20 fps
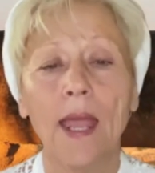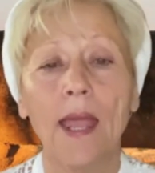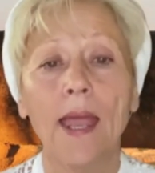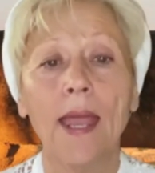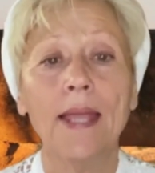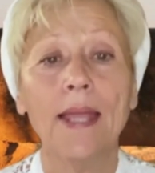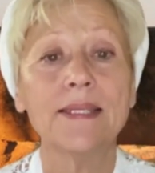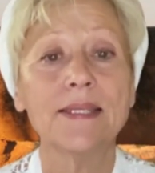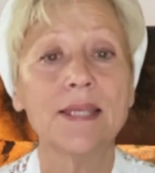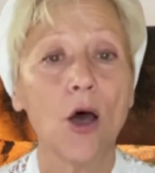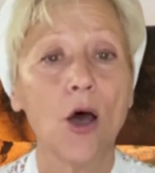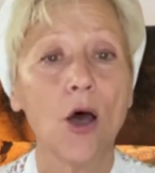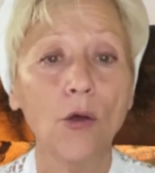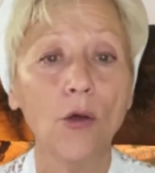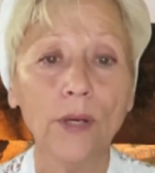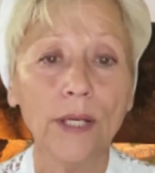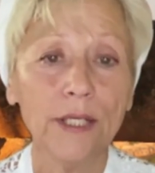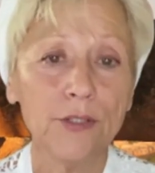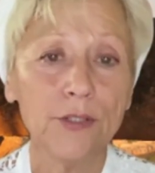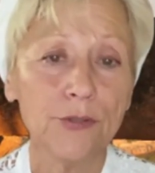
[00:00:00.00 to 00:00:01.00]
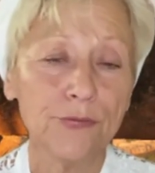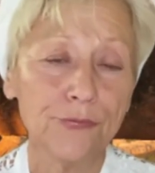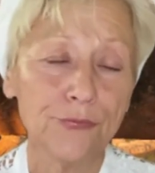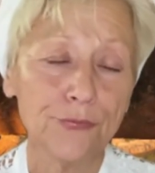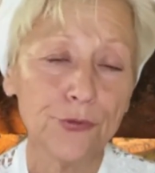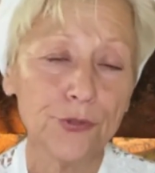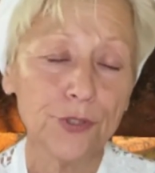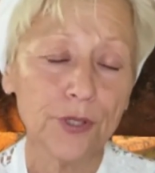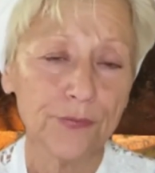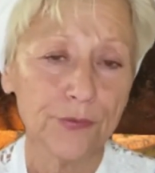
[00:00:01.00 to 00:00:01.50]
It's only the
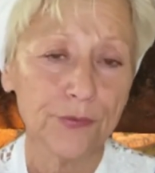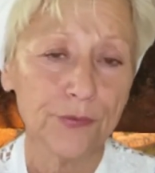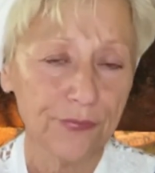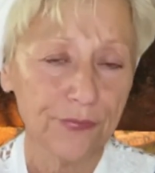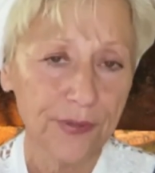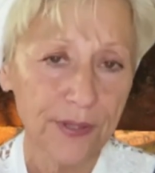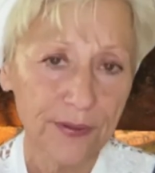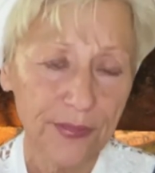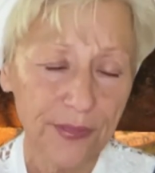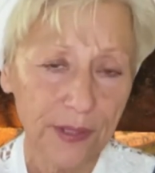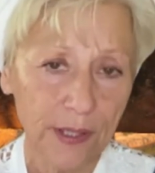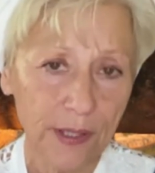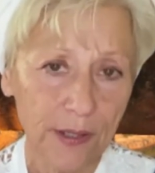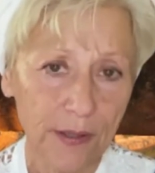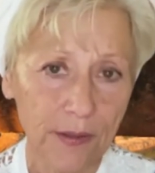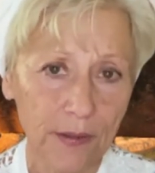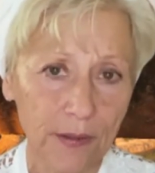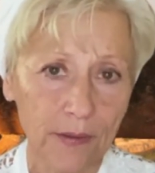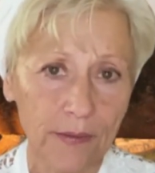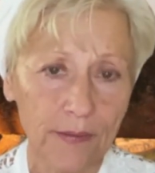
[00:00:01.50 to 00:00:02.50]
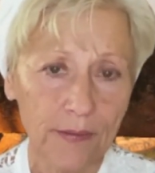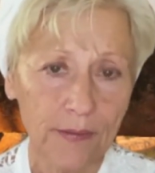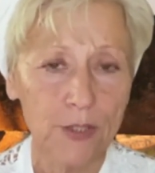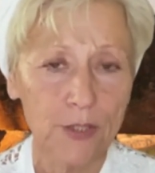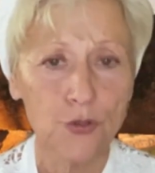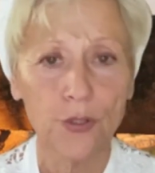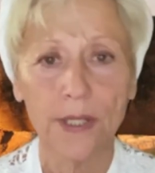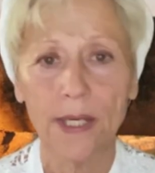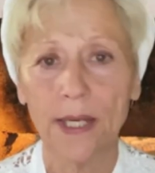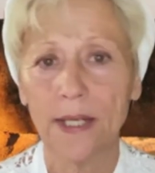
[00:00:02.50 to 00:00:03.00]
fruit of the 5th year
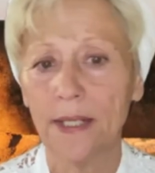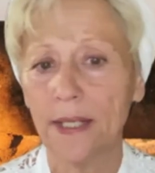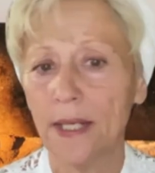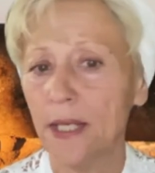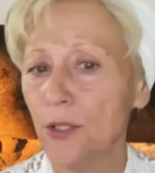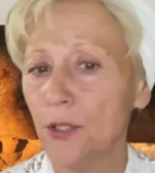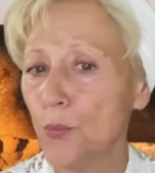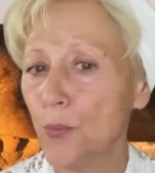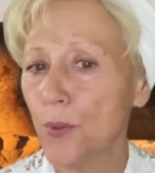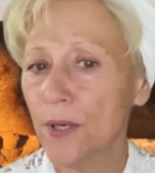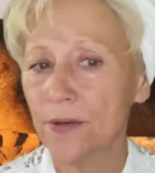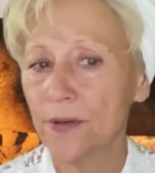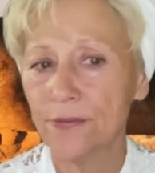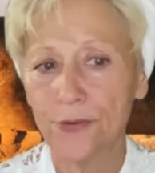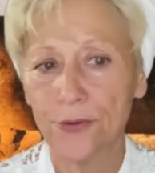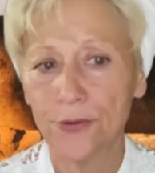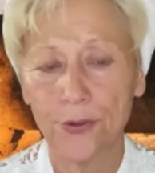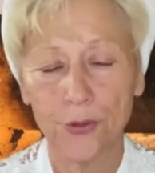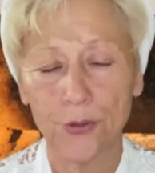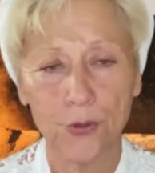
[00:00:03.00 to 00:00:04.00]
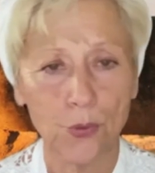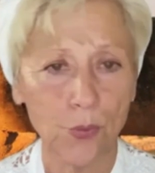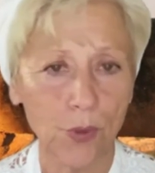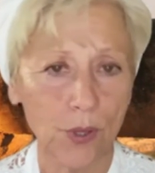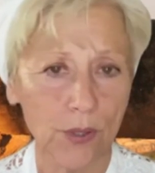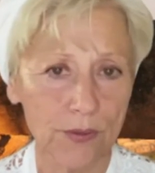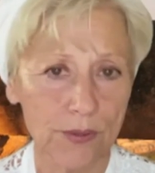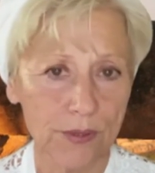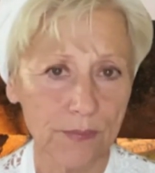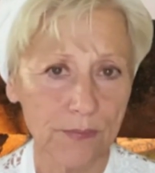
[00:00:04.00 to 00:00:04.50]
that you can eat whatever you
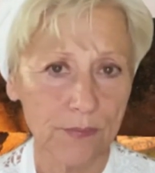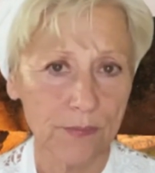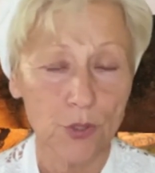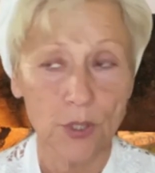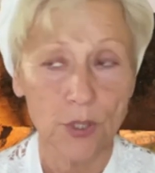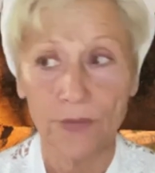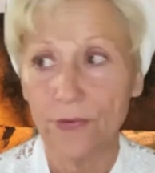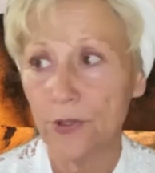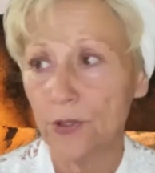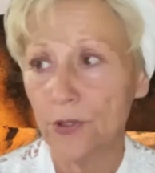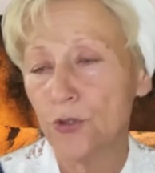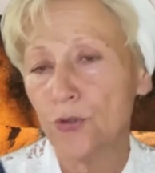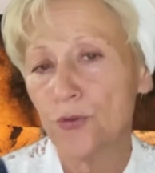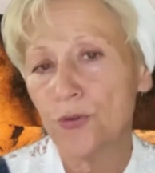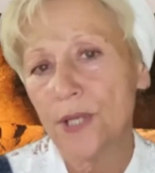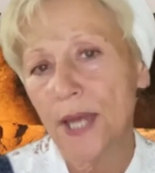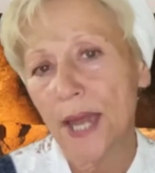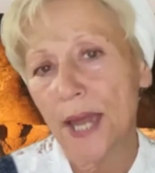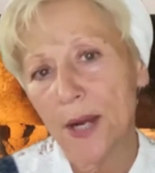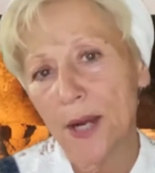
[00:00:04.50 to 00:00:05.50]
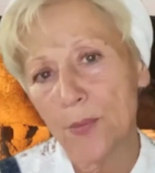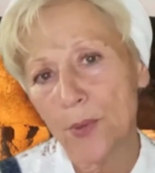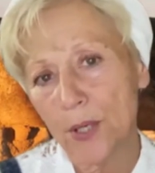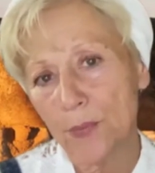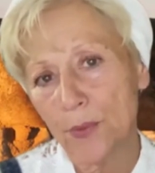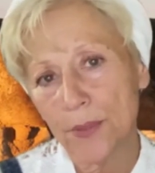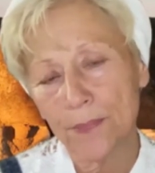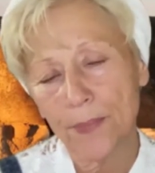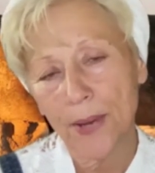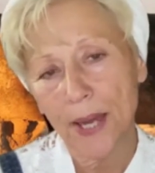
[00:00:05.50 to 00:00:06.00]
want. So even today, when
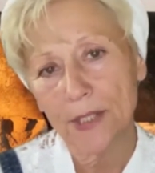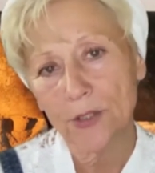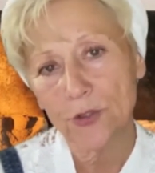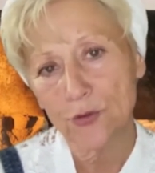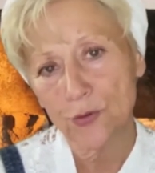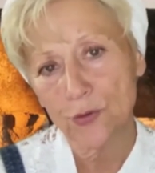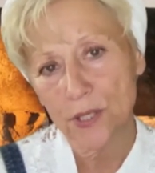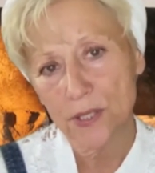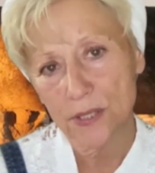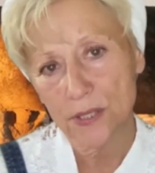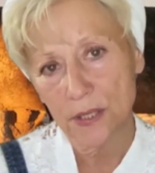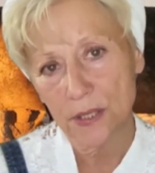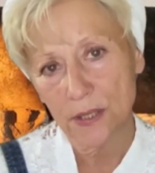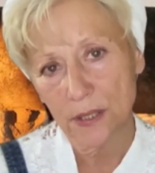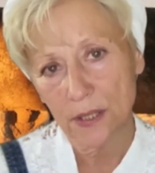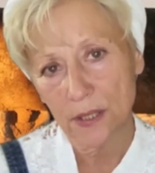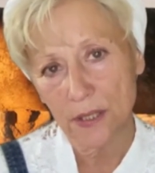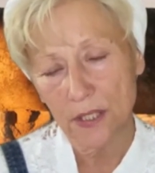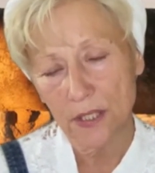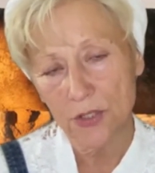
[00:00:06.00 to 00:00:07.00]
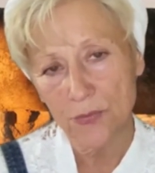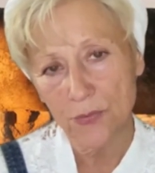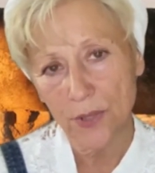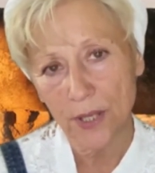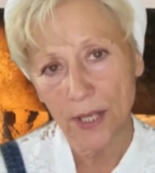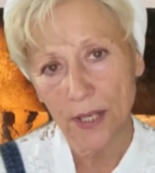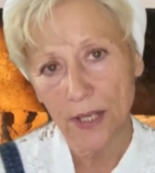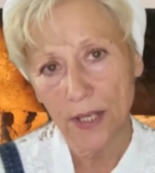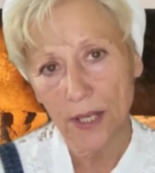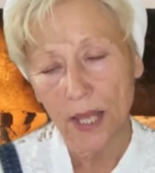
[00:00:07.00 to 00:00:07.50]
we buy trees in
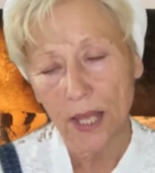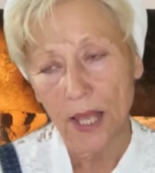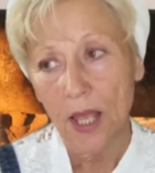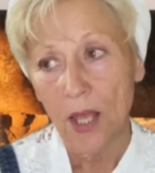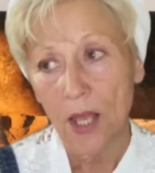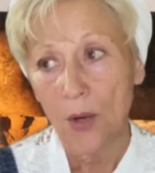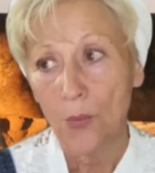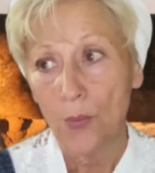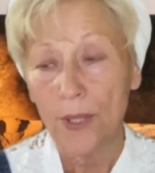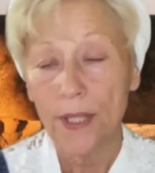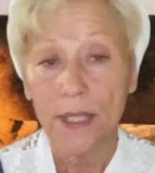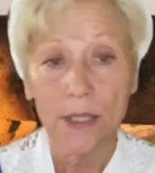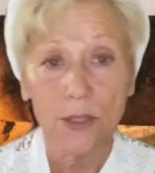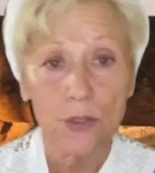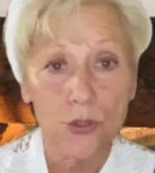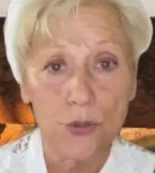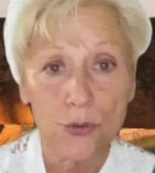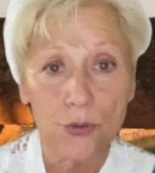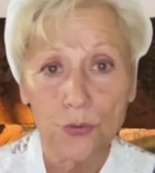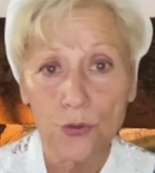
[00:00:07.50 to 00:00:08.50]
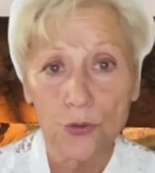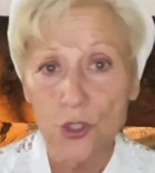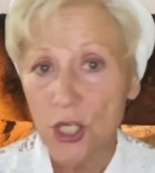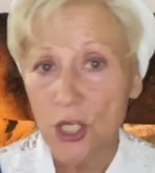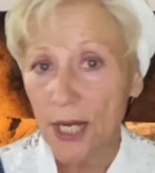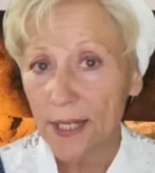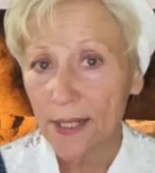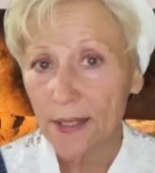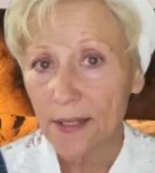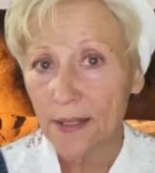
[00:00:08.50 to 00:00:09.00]
Israel, we need to
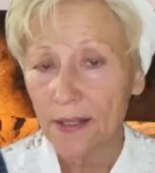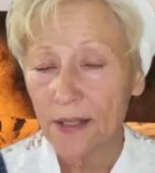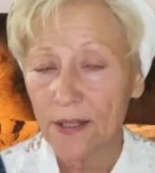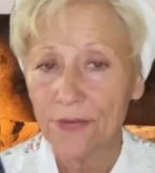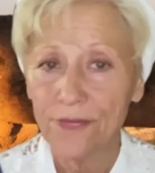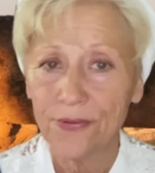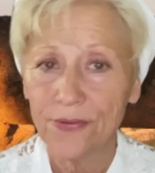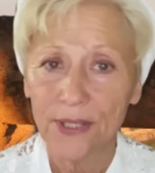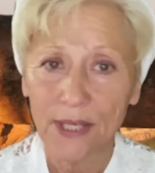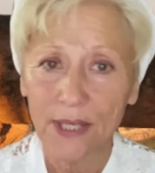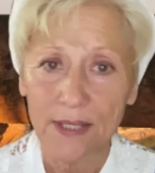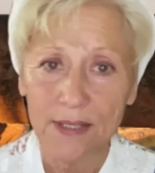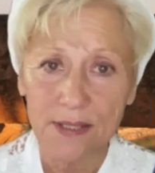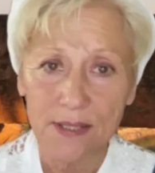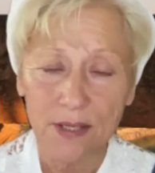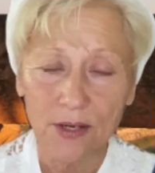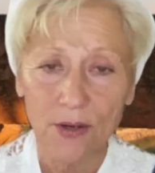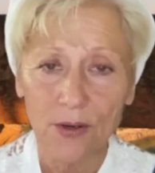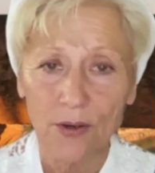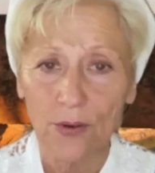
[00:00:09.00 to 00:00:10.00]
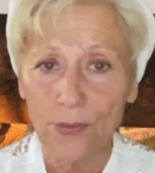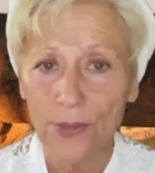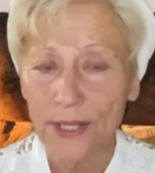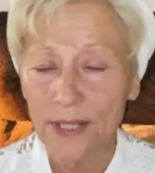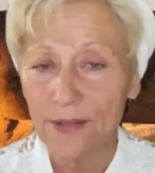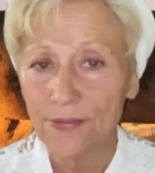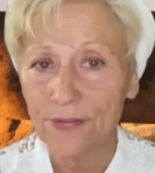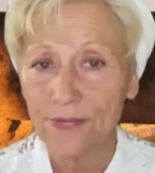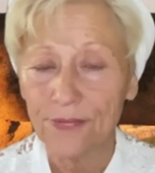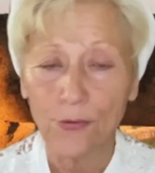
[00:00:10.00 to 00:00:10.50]
check if it has
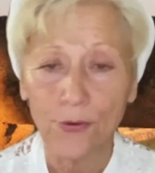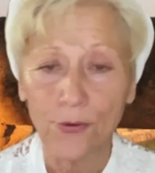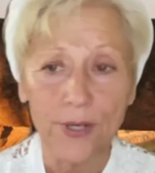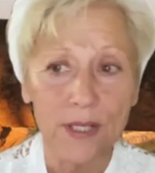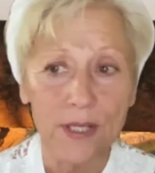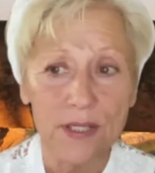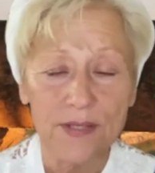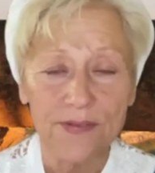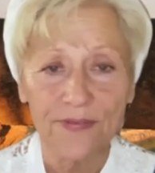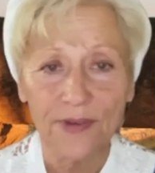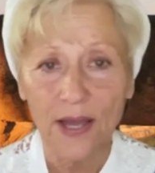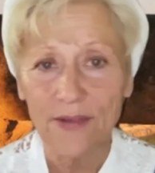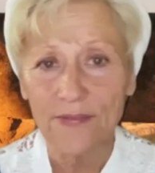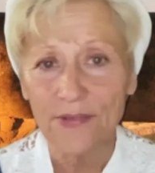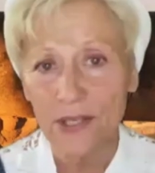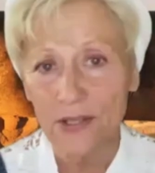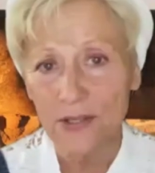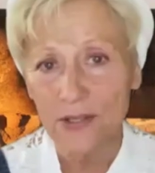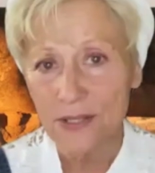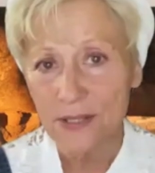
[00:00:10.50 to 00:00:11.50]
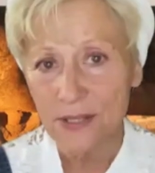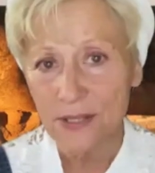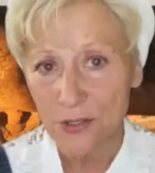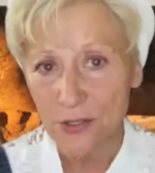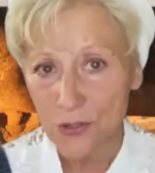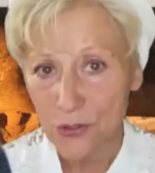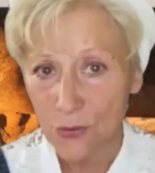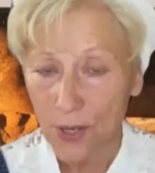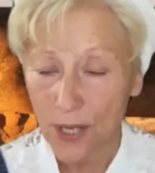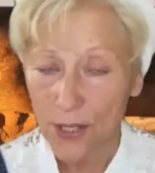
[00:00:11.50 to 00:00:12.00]
already 4 years, 5 years, and
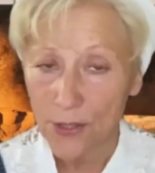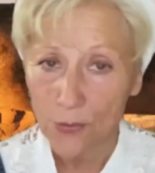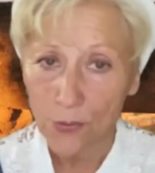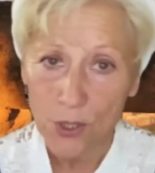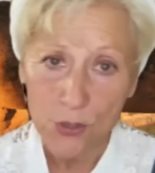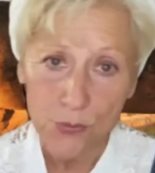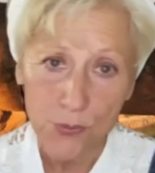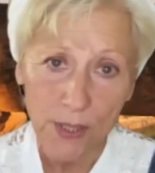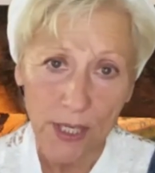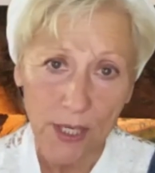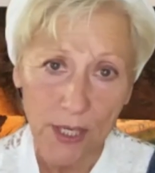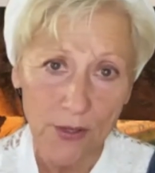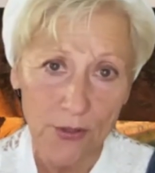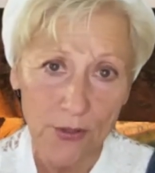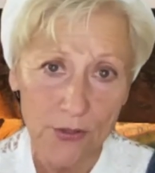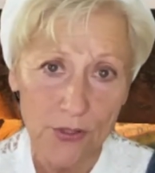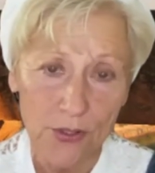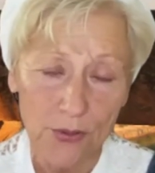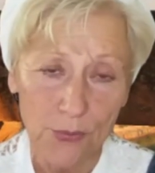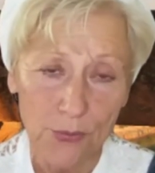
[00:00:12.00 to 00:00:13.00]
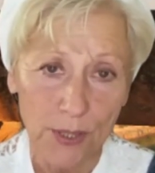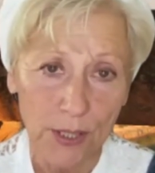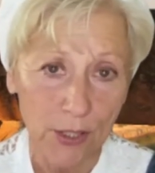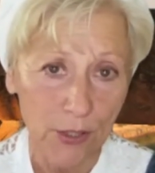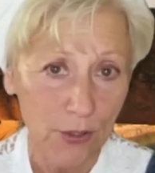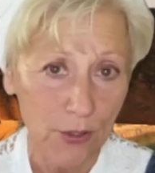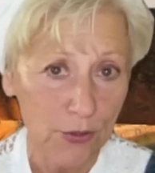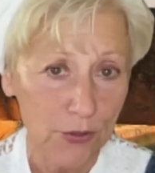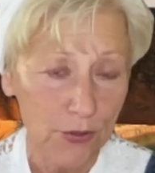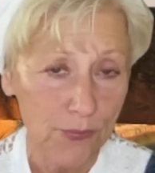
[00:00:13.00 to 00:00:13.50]
so otherwise we
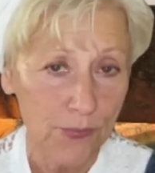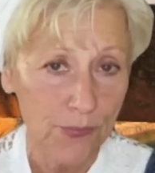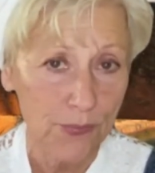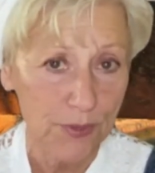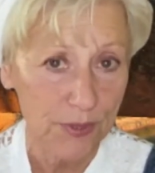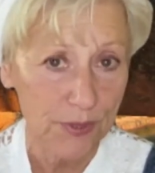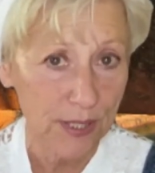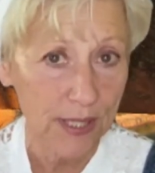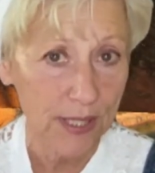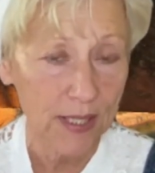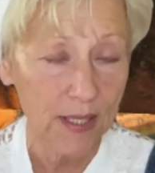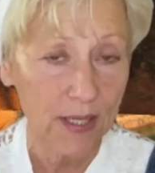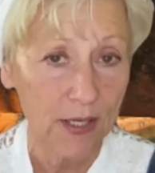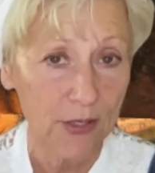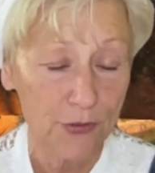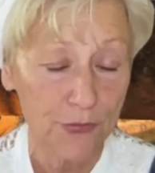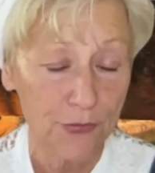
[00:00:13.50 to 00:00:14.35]
cannot take its